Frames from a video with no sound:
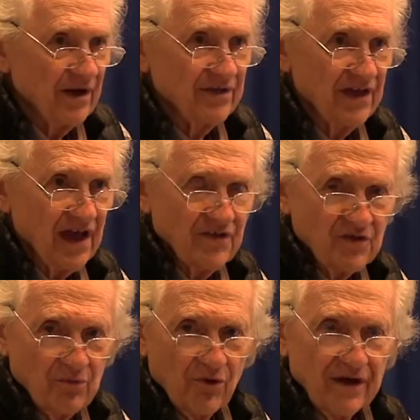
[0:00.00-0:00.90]
at
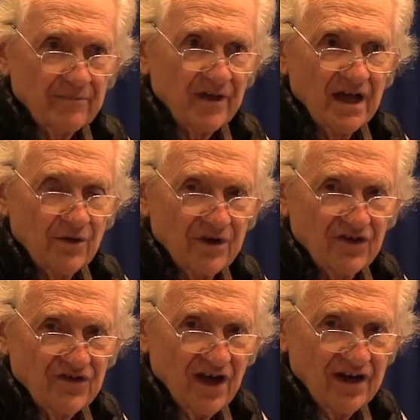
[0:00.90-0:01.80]
this point, we
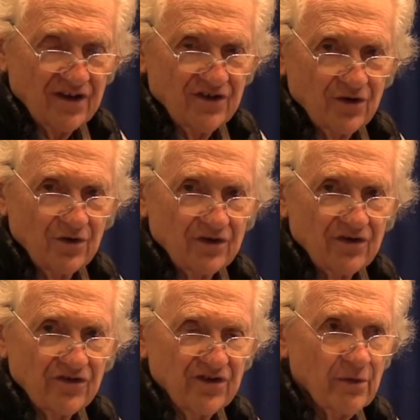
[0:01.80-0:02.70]
decided
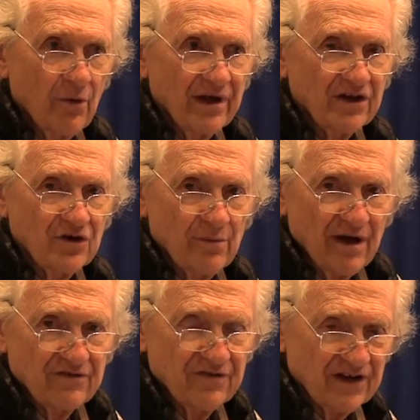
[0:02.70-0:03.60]
to see what we could do
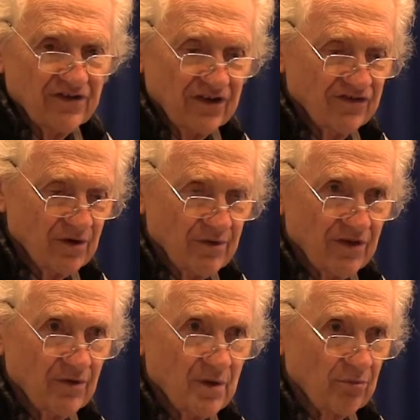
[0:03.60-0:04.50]
about fixing some
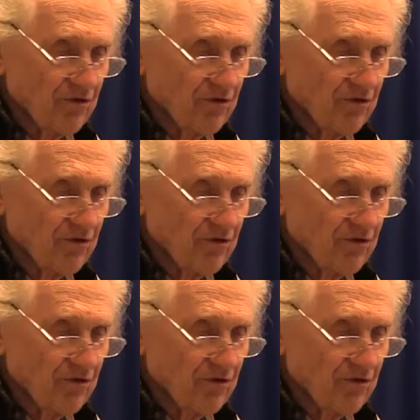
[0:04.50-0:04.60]
of the